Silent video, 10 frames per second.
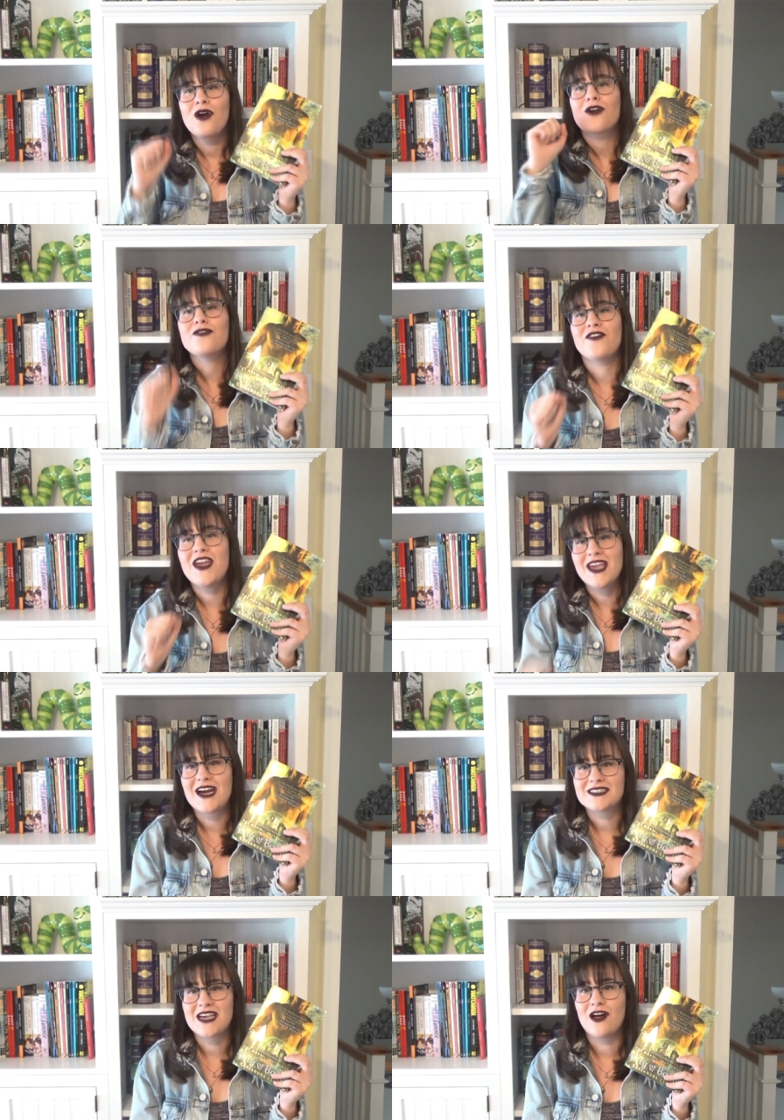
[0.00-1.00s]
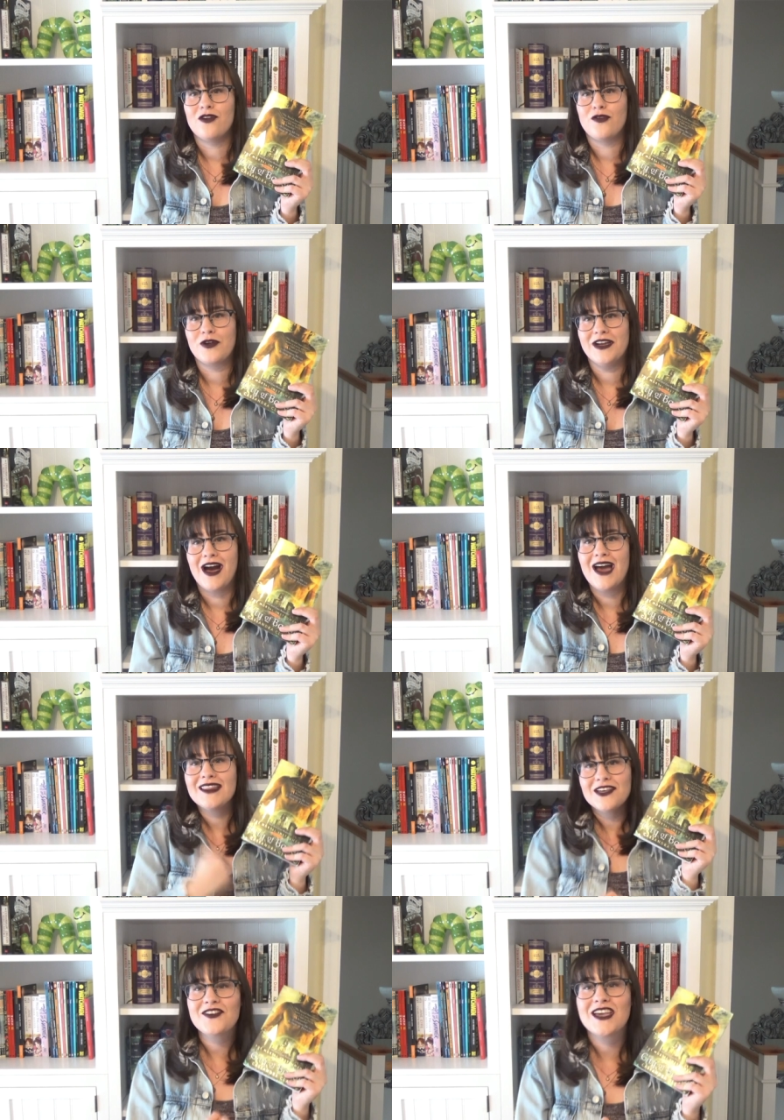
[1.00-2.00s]
her fake ass California. I
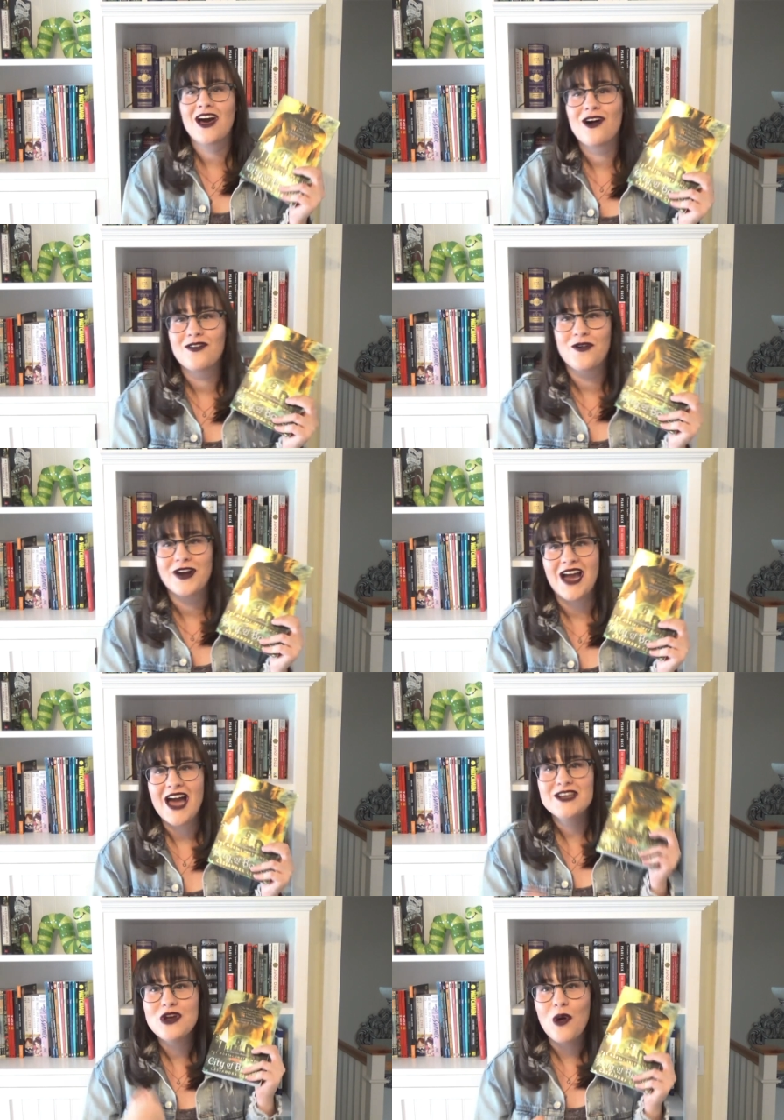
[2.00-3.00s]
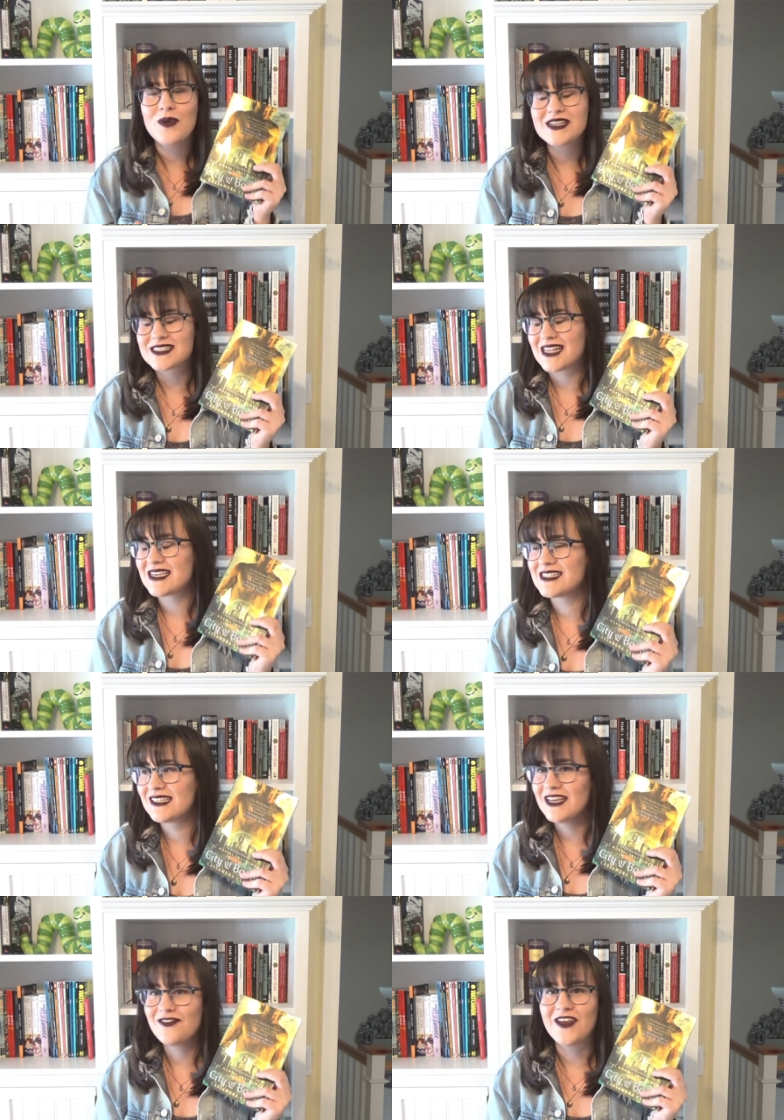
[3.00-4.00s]
live in California. I know what it's like to
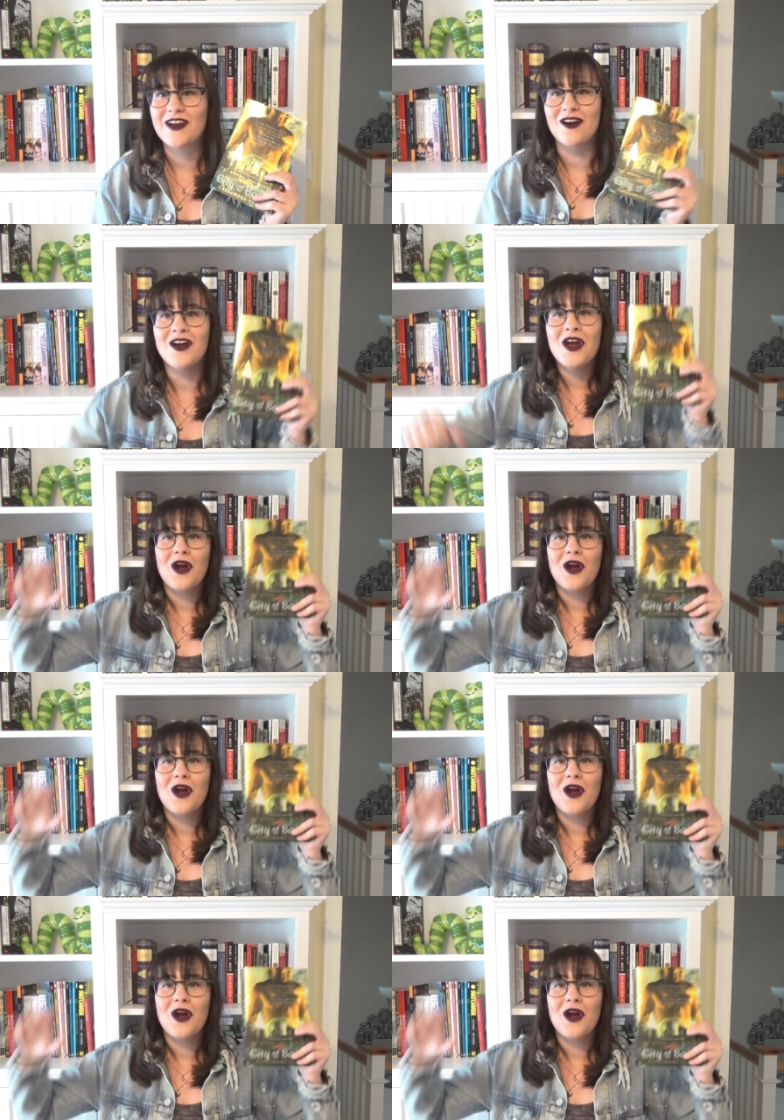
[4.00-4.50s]
live here.